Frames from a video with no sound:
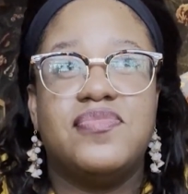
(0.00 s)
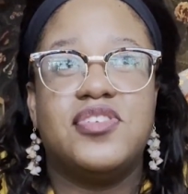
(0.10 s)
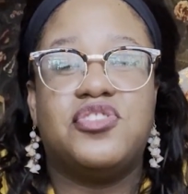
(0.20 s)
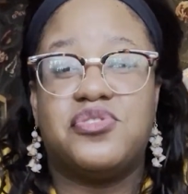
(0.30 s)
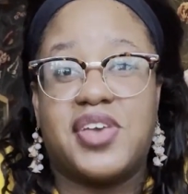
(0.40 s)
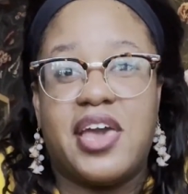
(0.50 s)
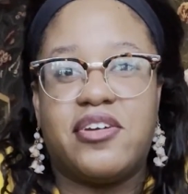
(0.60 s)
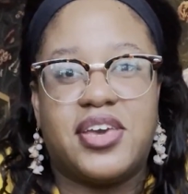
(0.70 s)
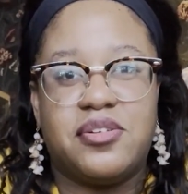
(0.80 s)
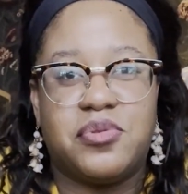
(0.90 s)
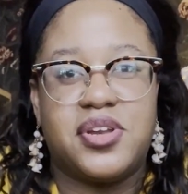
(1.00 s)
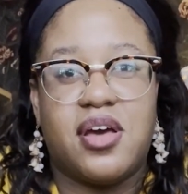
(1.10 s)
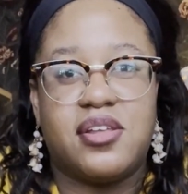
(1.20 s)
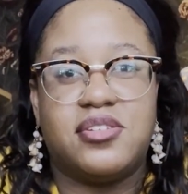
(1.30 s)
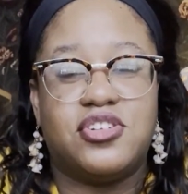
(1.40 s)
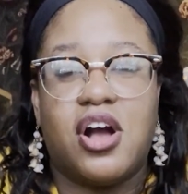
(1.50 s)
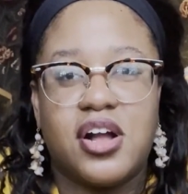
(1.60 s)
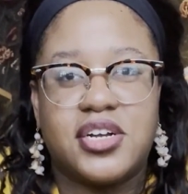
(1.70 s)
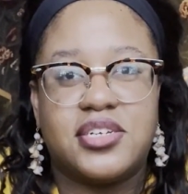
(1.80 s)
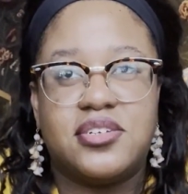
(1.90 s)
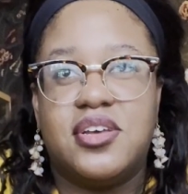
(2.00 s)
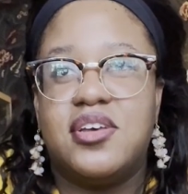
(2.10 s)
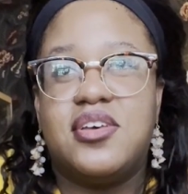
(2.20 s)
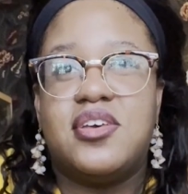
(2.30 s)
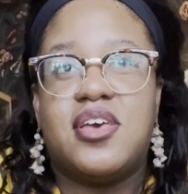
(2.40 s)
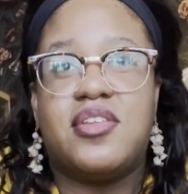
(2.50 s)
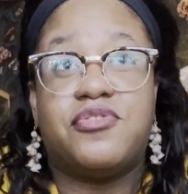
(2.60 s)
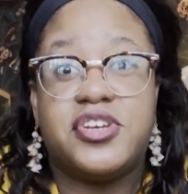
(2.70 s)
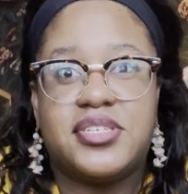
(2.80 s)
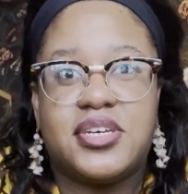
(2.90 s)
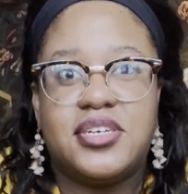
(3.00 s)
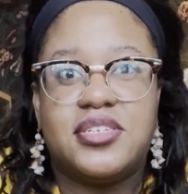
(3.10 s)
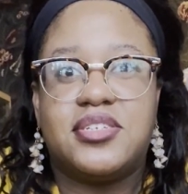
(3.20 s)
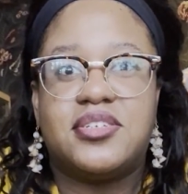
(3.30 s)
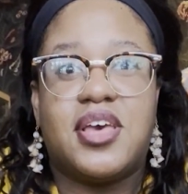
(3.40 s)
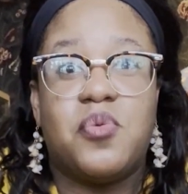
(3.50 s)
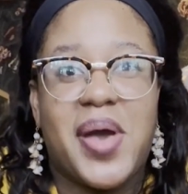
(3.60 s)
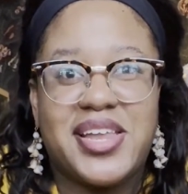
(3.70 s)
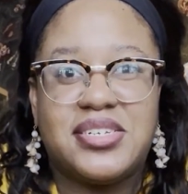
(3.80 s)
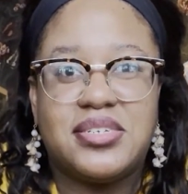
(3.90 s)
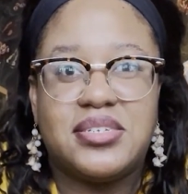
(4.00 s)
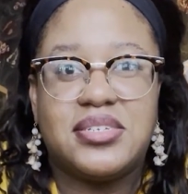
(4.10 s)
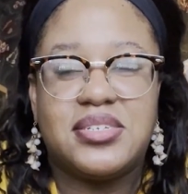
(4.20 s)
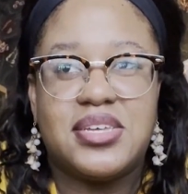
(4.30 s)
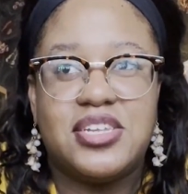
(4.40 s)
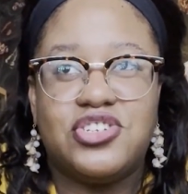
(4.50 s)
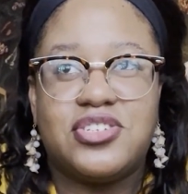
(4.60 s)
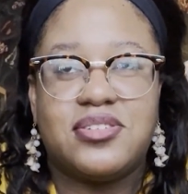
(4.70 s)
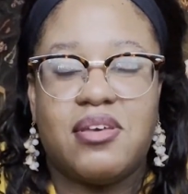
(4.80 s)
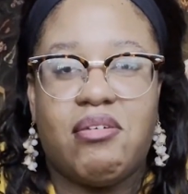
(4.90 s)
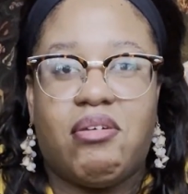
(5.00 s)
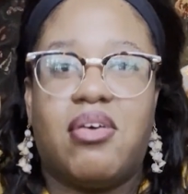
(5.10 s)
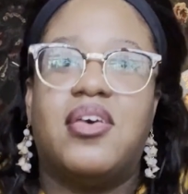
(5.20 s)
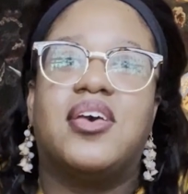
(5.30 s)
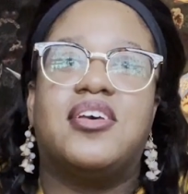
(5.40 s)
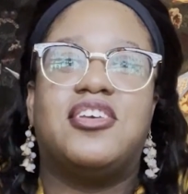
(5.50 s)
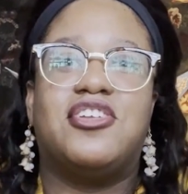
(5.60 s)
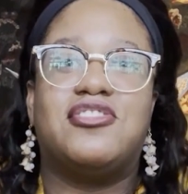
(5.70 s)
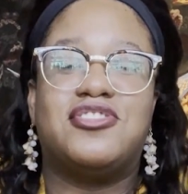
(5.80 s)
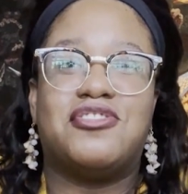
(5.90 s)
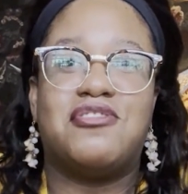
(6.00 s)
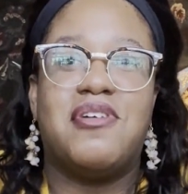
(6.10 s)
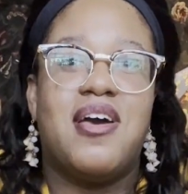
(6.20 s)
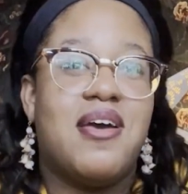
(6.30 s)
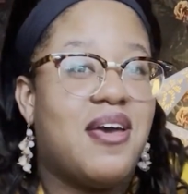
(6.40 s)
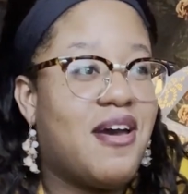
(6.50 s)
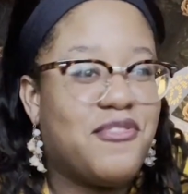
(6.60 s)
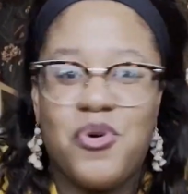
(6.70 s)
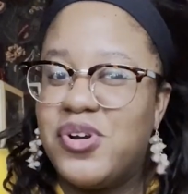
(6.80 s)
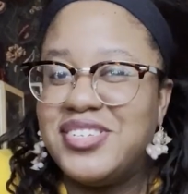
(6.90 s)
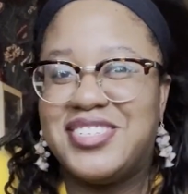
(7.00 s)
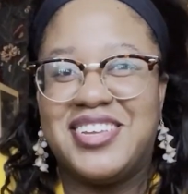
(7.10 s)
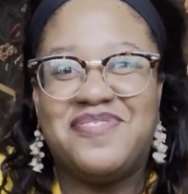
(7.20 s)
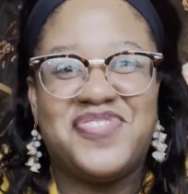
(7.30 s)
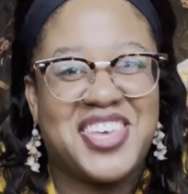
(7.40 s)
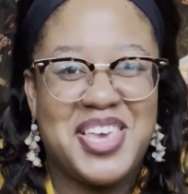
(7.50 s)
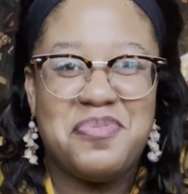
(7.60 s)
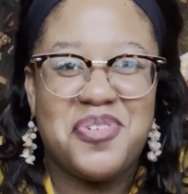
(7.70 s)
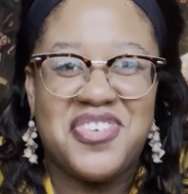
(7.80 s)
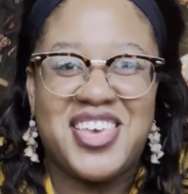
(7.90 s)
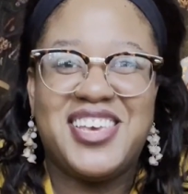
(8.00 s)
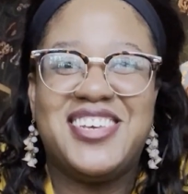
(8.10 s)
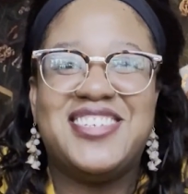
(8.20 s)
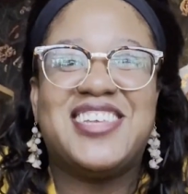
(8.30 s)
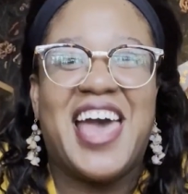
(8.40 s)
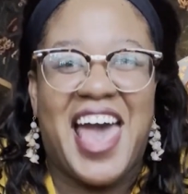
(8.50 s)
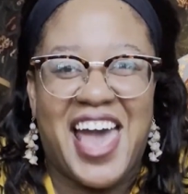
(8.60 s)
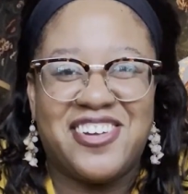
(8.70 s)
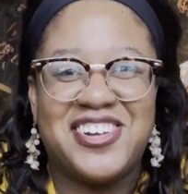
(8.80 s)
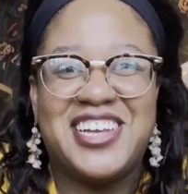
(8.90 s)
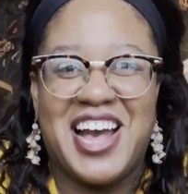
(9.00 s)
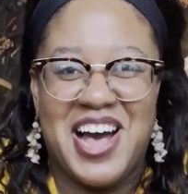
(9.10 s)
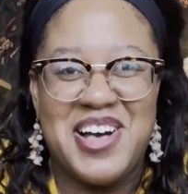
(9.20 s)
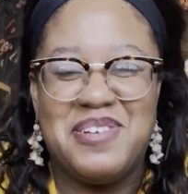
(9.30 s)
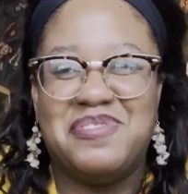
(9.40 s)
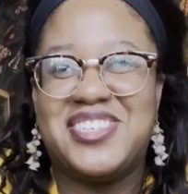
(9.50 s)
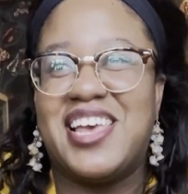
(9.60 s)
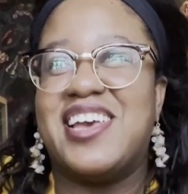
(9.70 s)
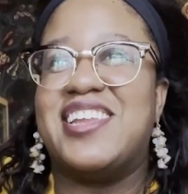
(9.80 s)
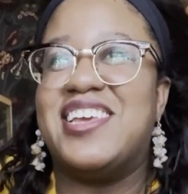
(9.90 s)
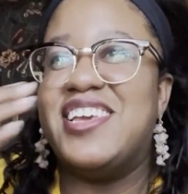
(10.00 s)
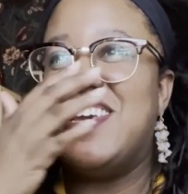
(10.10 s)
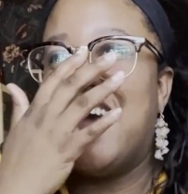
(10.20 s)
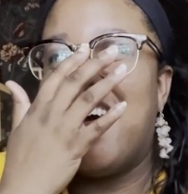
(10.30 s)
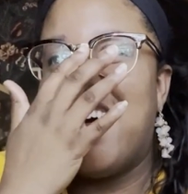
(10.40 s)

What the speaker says: so scary and whatnot, and dark and freezing and wet and just you know. So of course the keeper of the keys, Hagrid, comes, and he